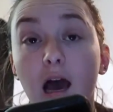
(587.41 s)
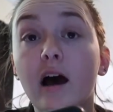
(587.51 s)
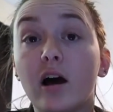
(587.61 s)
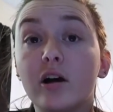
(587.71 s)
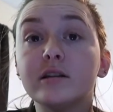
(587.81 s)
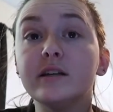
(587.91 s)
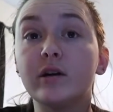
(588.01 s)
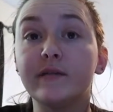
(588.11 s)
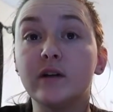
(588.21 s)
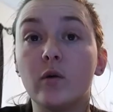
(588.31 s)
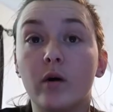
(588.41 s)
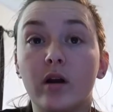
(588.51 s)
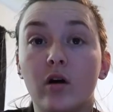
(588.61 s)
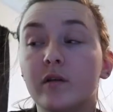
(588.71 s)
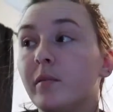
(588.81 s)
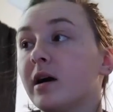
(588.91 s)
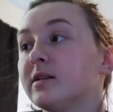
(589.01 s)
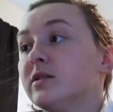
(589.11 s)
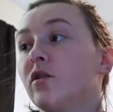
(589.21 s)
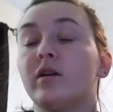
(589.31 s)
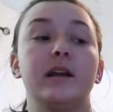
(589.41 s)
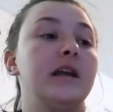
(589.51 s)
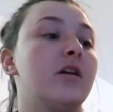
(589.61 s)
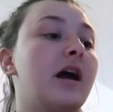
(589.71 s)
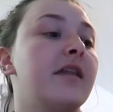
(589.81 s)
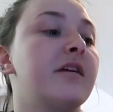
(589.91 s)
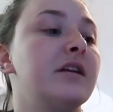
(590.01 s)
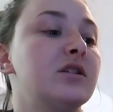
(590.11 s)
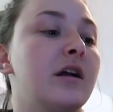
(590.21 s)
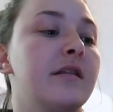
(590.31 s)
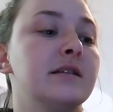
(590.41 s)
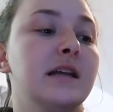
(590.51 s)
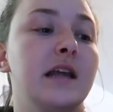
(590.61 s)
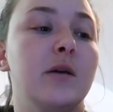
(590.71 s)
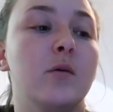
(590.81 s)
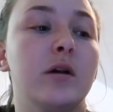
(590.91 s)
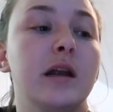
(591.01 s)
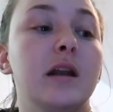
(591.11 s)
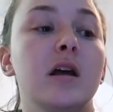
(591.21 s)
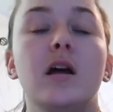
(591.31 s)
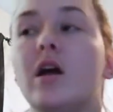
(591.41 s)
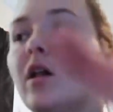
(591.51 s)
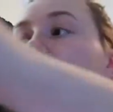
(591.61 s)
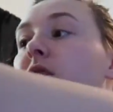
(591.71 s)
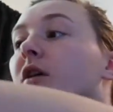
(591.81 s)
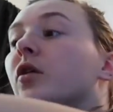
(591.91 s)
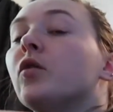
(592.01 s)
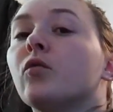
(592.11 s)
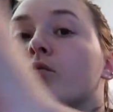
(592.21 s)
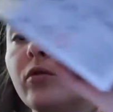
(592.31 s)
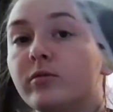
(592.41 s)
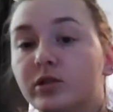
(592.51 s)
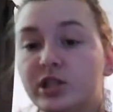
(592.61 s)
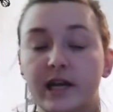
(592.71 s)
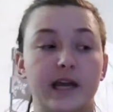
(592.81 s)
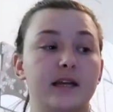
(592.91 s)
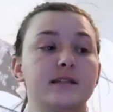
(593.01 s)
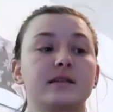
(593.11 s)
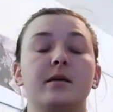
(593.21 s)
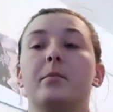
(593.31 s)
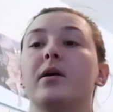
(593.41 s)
I honestly don't even know what all the boxes are in here. I think Jonathan said he wanted the Groot chase.